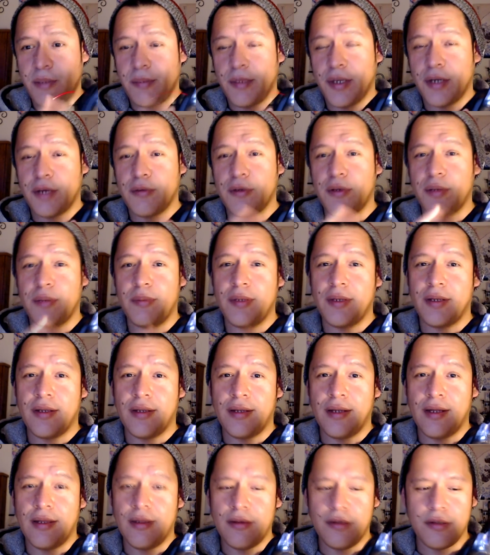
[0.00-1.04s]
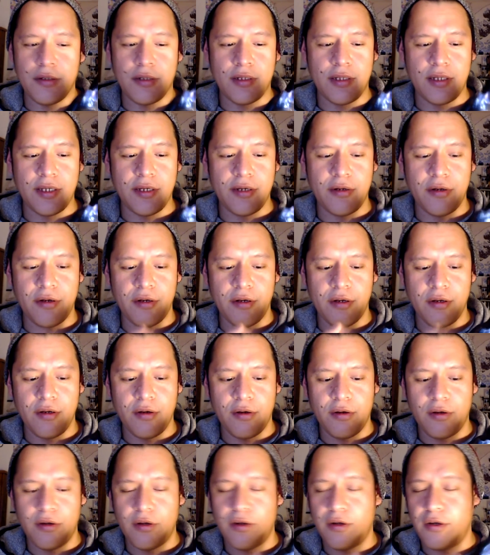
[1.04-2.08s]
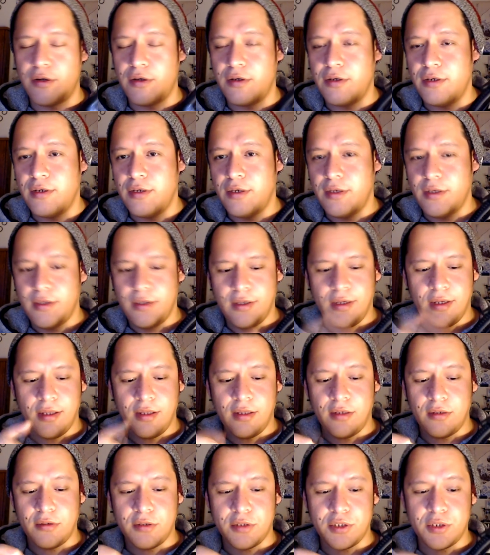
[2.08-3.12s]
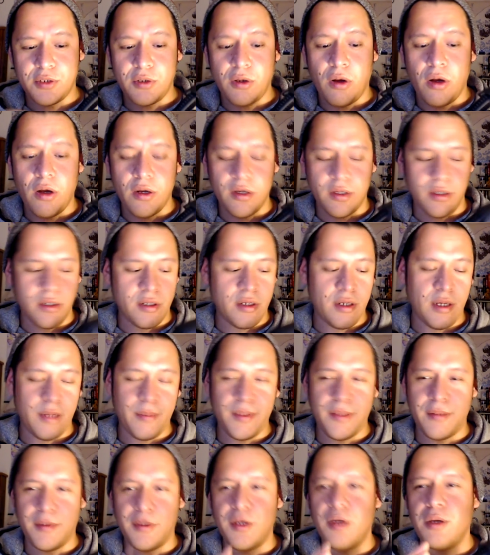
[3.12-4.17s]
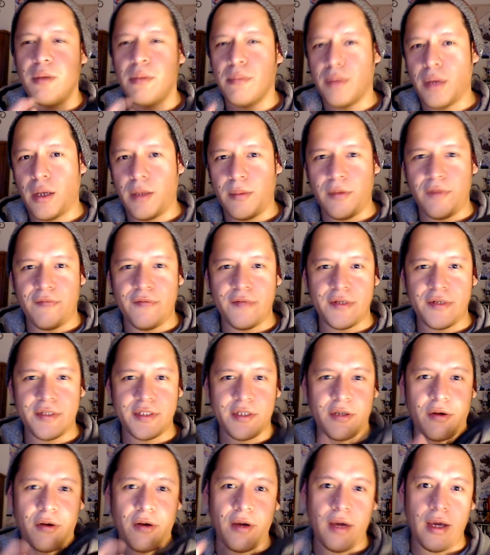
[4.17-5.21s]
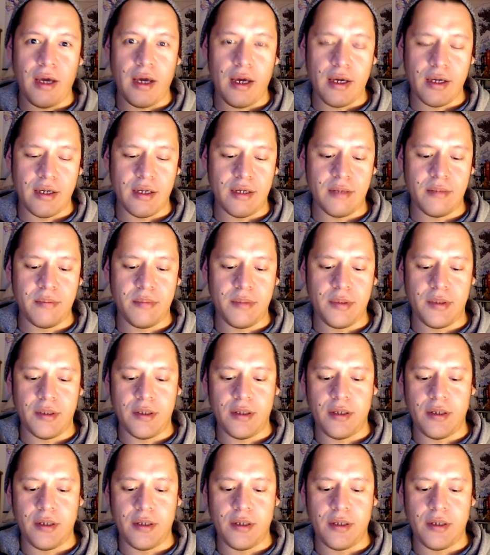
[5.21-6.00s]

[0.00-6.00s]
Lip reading: would have been a little clearer or a little stronger. I mean, you can probably fix it or hack it, but